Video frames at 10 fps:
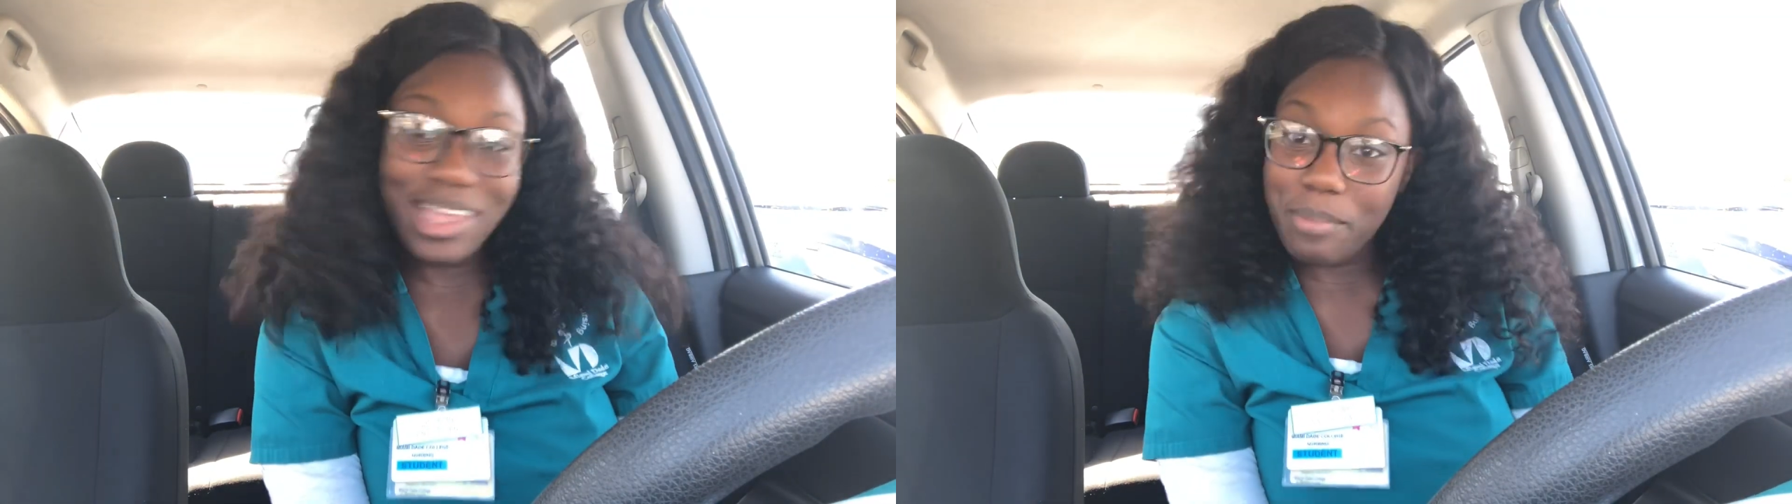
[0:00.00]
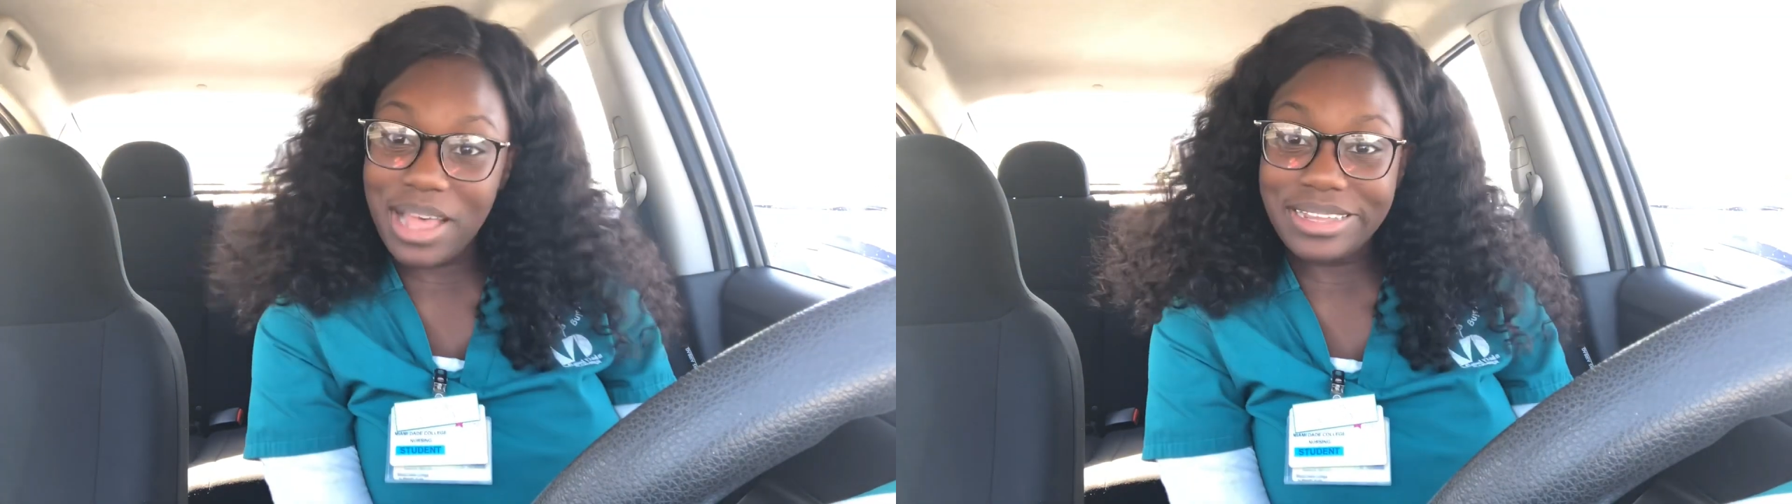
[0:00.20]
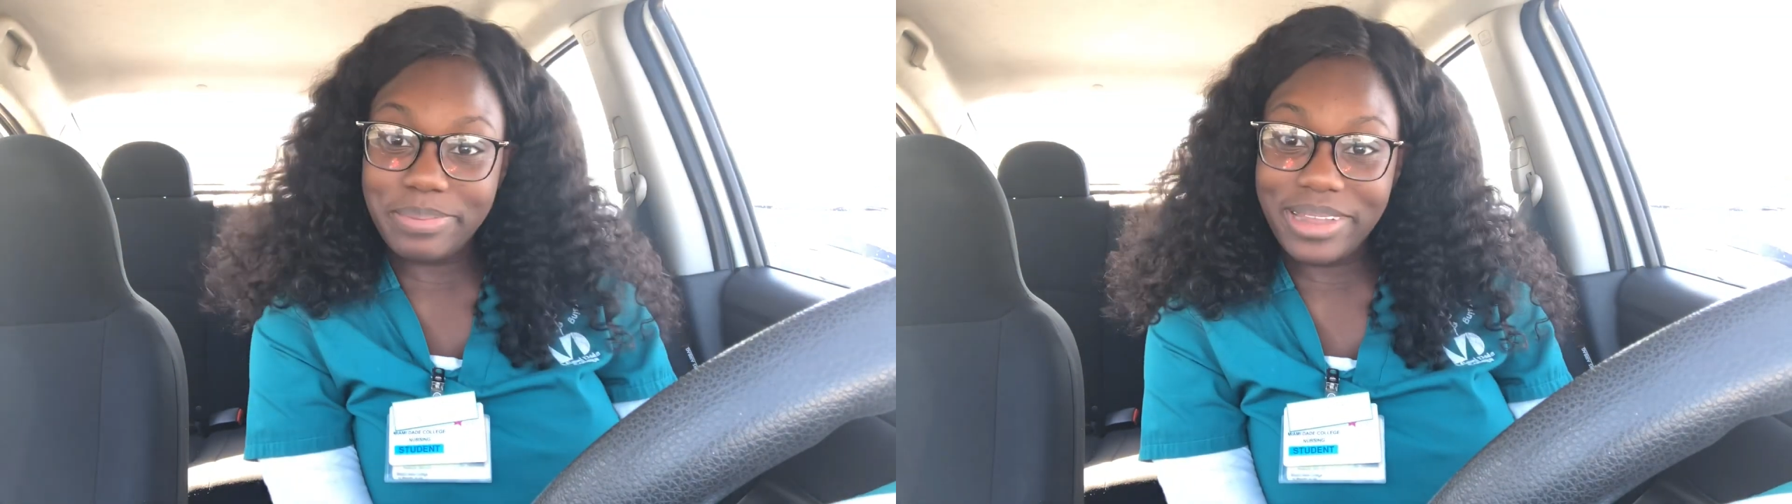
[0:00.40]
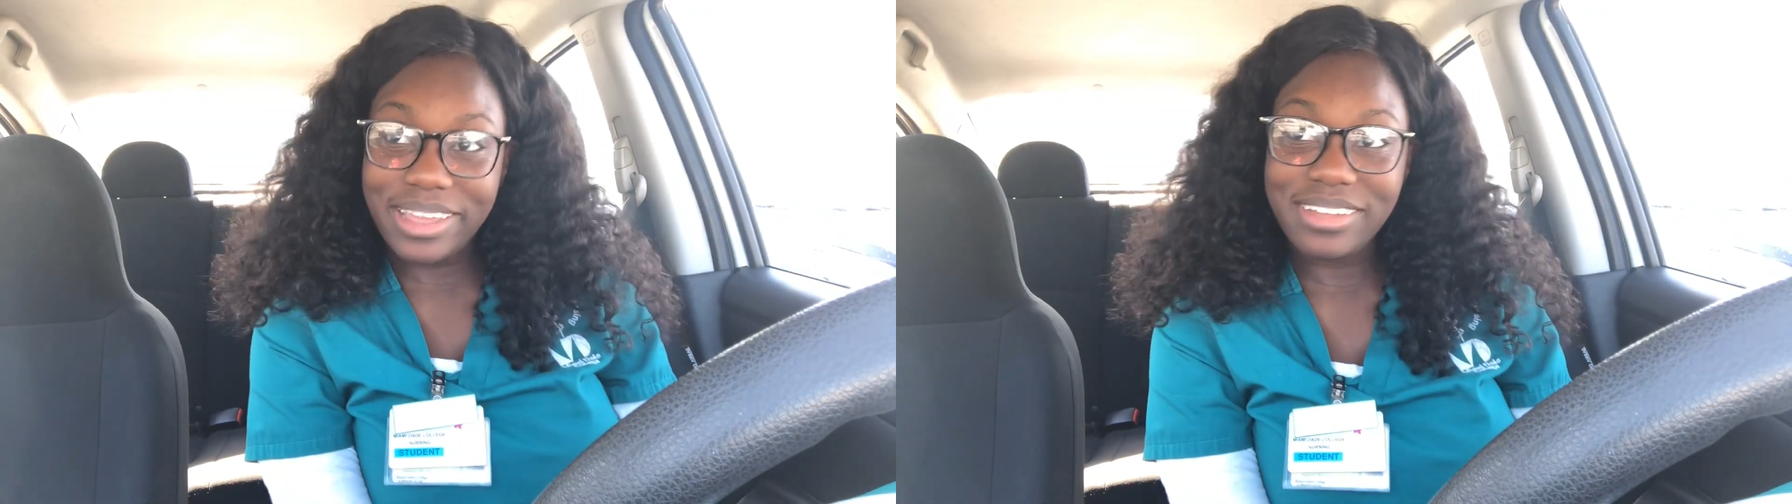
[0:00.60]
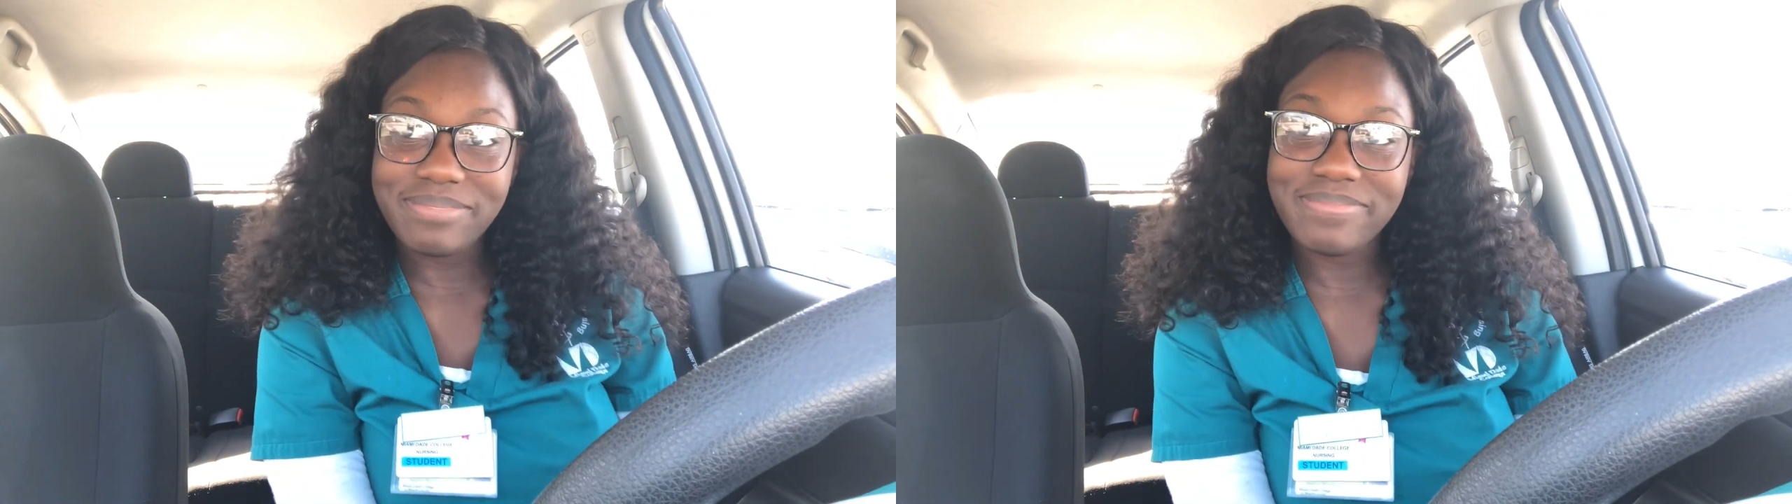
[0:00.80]
come out to
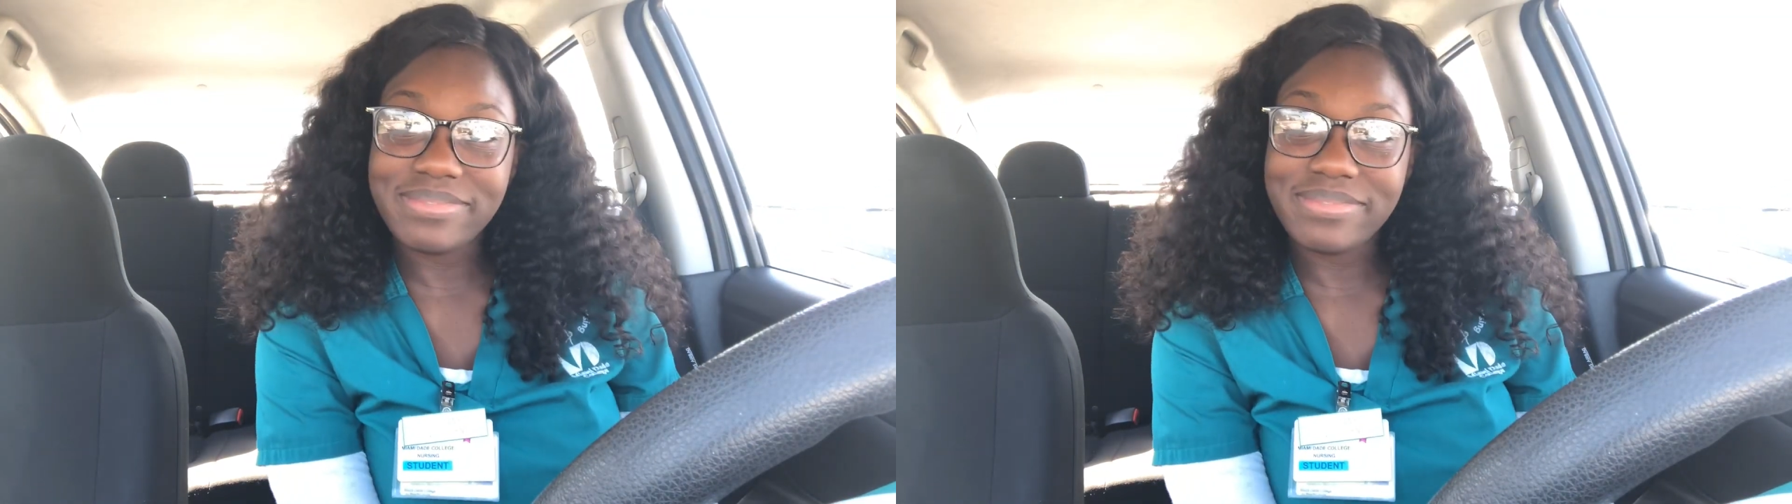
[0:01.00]
play